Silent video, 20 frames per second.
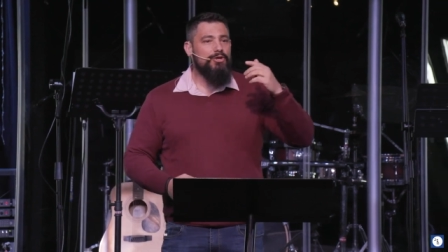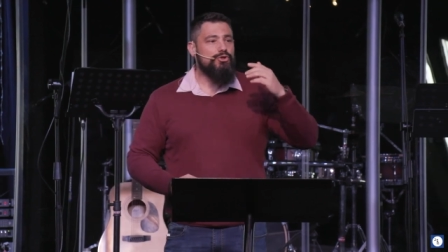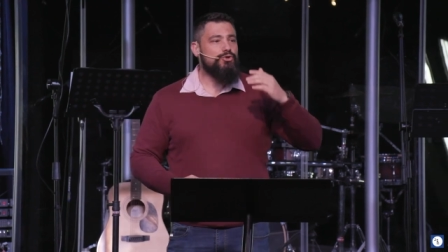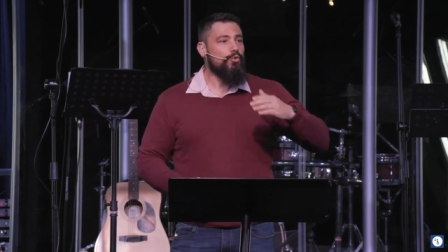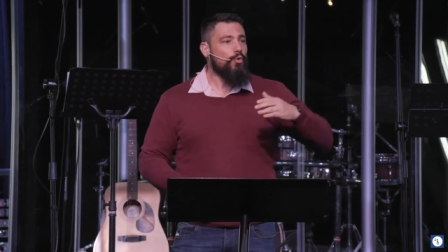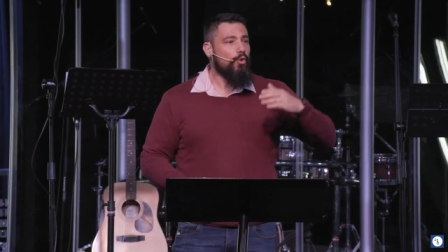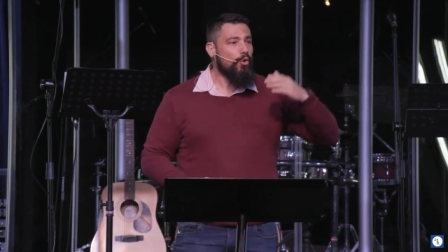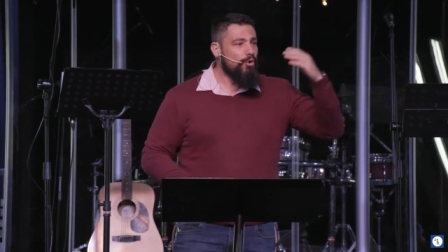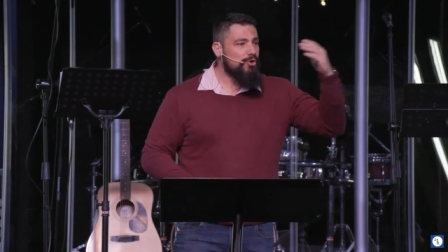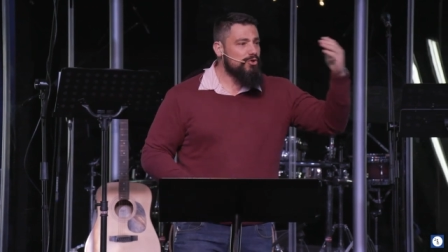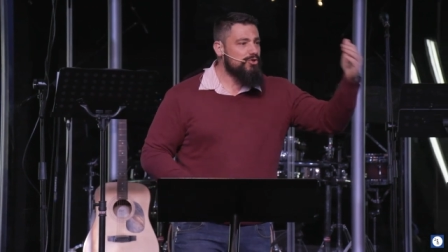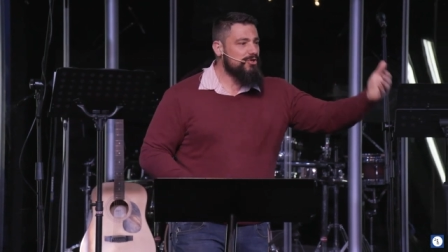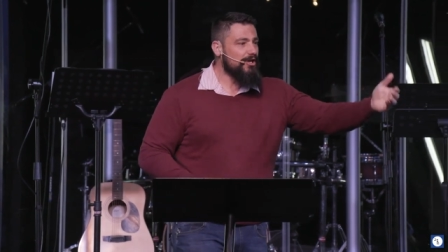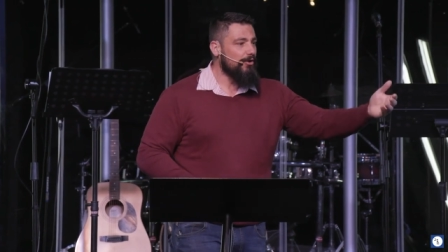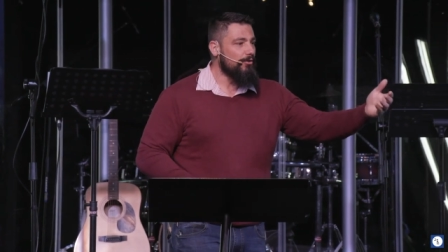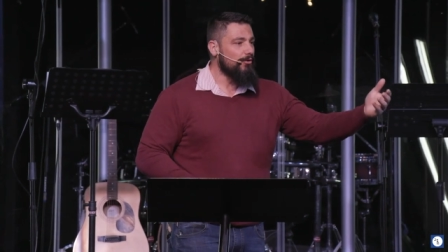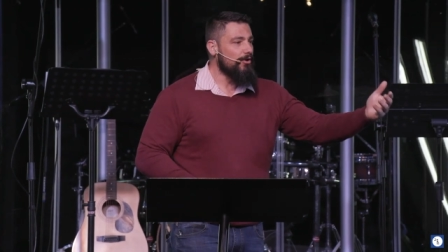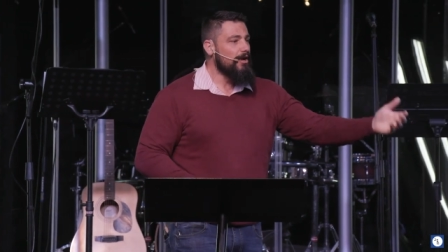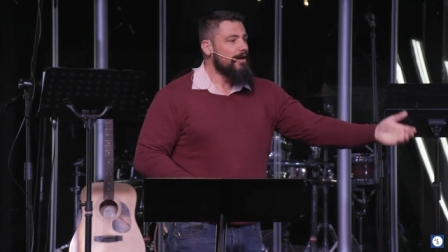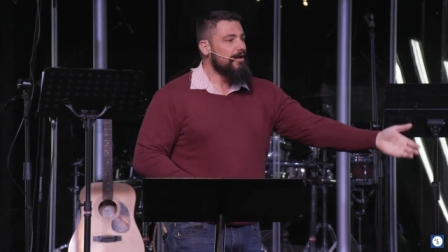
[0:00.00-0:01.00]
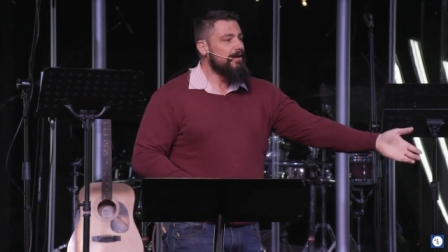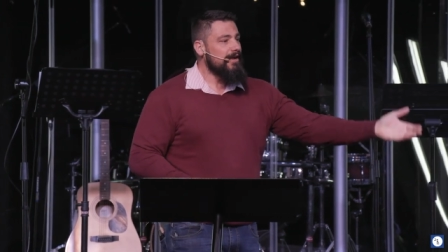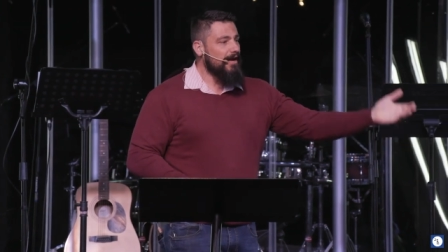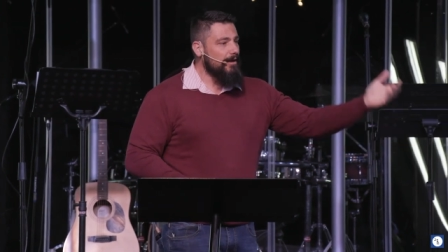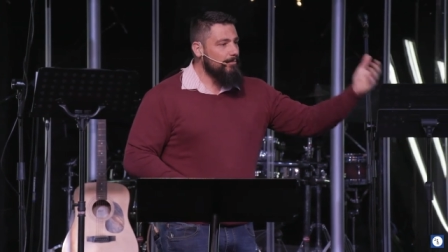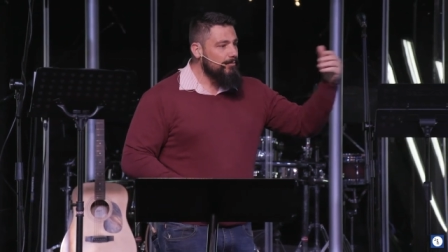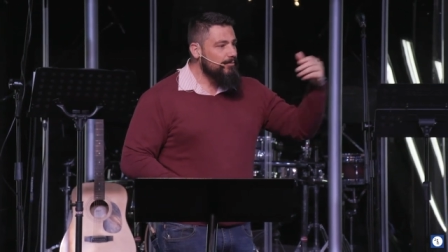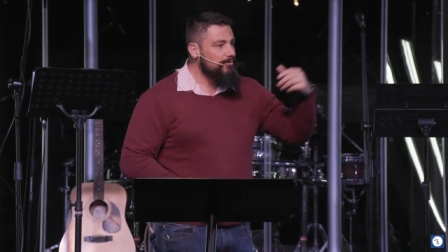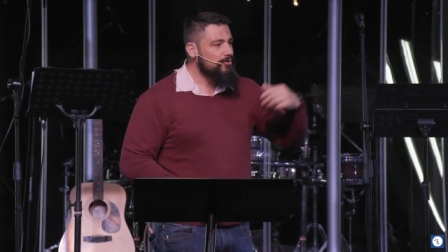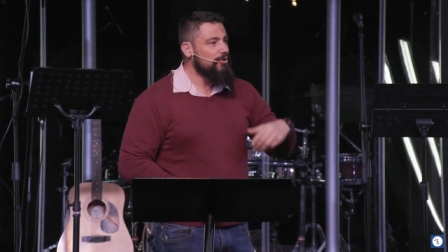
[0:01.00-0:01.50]
to also
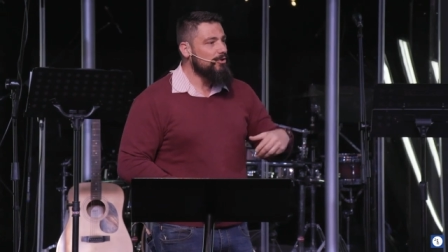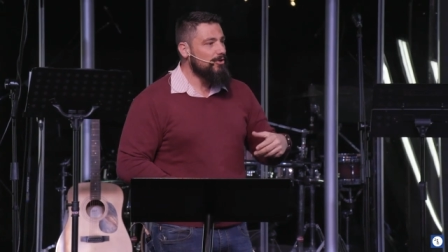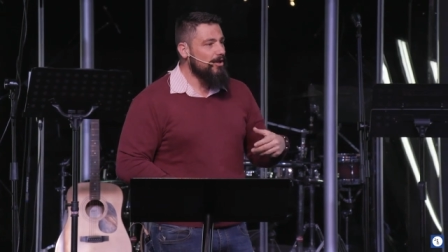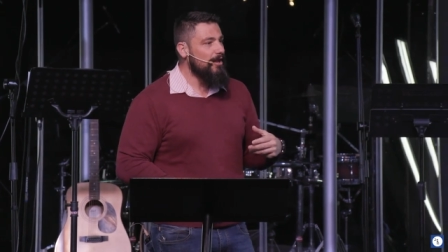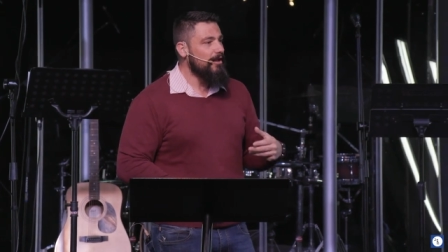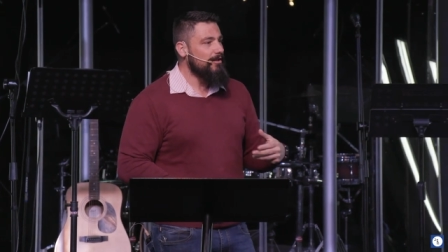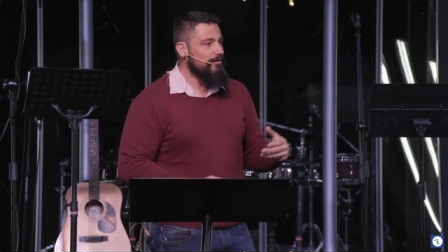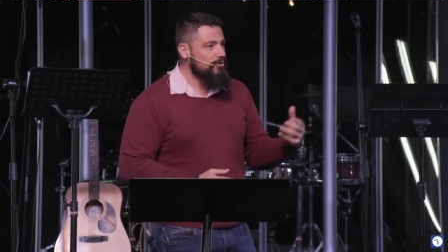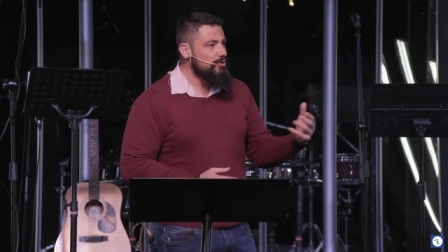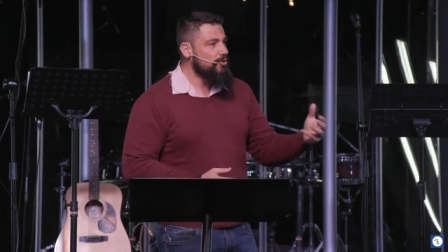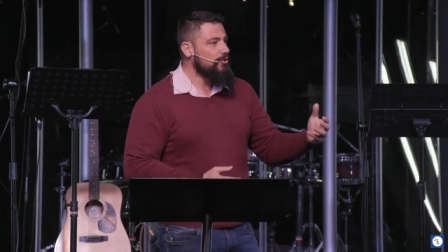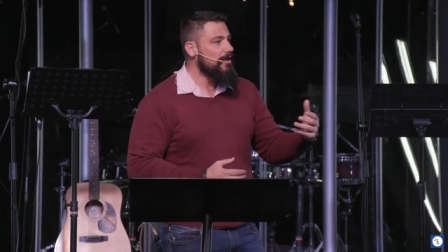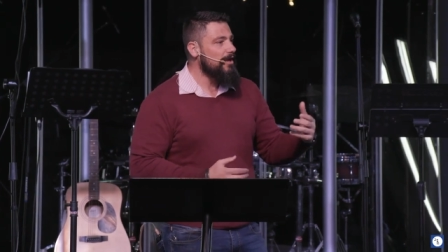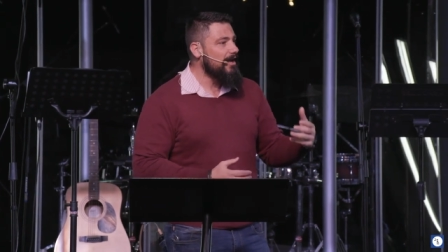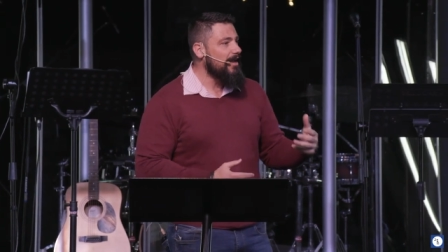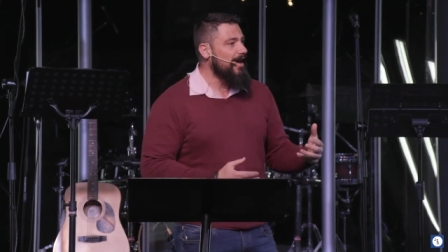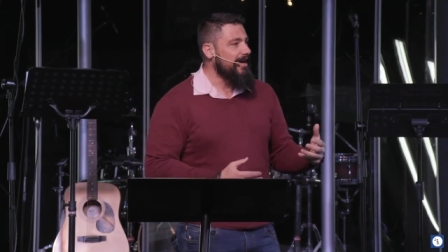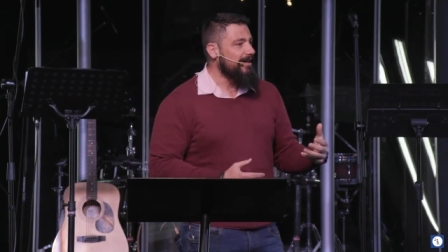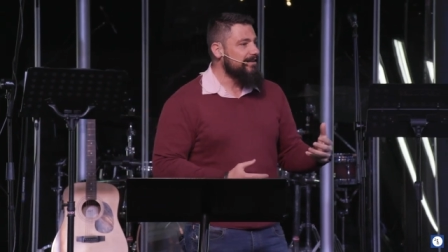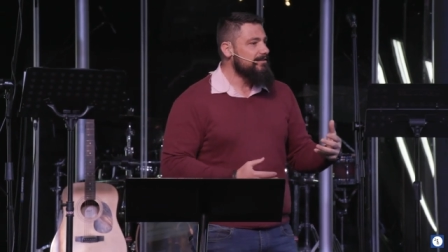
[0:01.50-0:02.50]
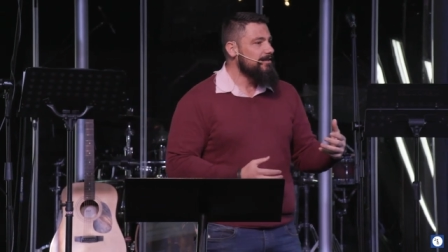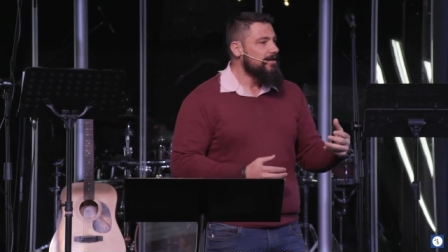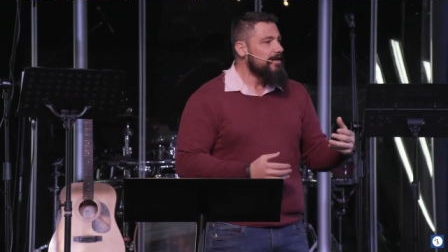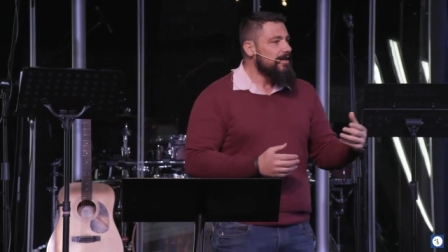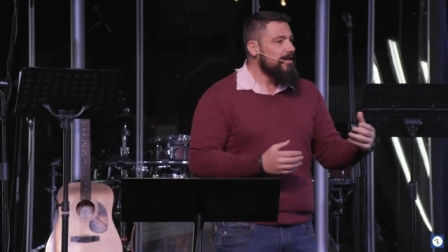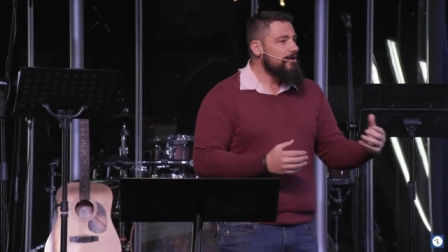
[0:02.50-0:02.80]
come to the, to the light,